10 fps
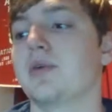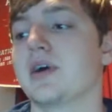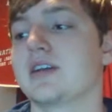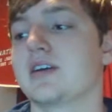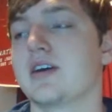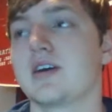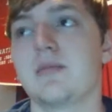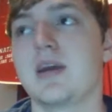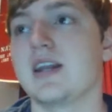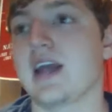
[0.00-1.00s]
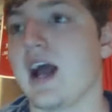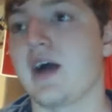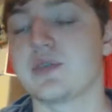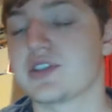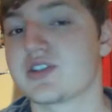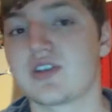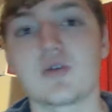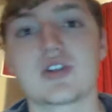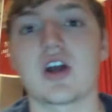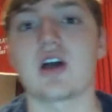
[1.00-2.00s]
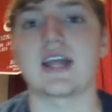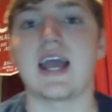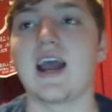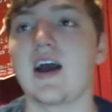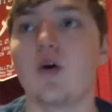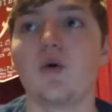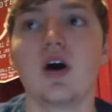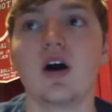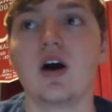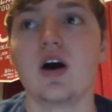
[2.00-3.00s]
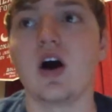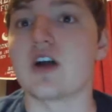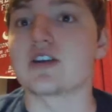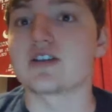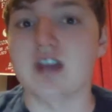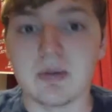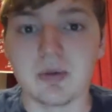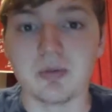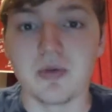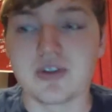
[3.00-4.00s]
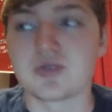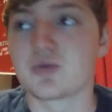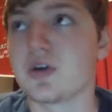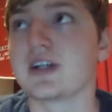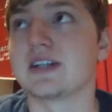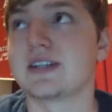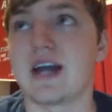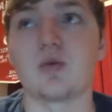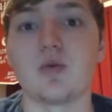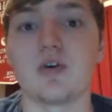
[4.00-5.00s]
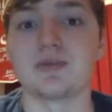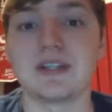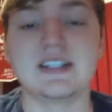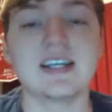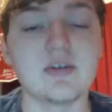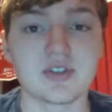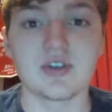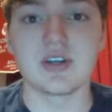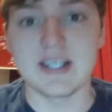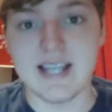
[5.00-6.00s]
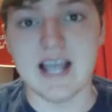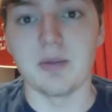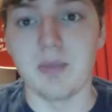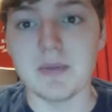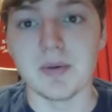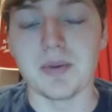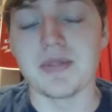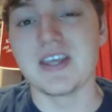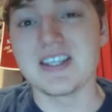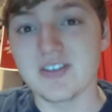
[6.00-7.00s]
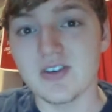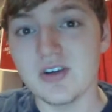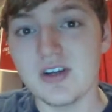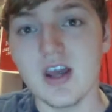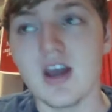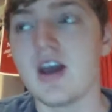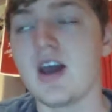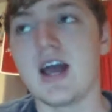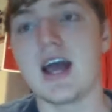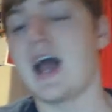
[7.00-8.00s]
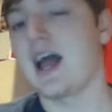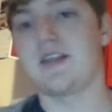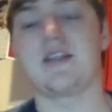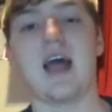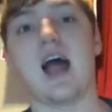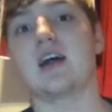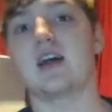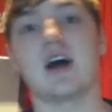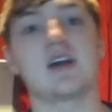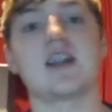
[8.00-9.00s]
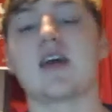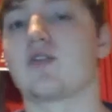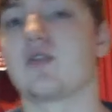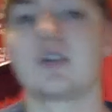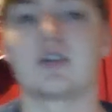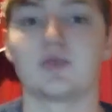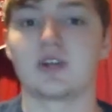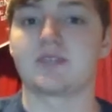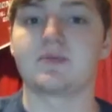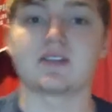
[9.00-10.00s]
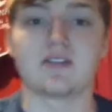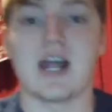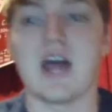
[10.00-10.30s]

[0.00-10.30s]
But, man, I was so shocked at how unstoppable this running attack was. I mean, Yale was good against Alabama, but this good? I never would have expected it.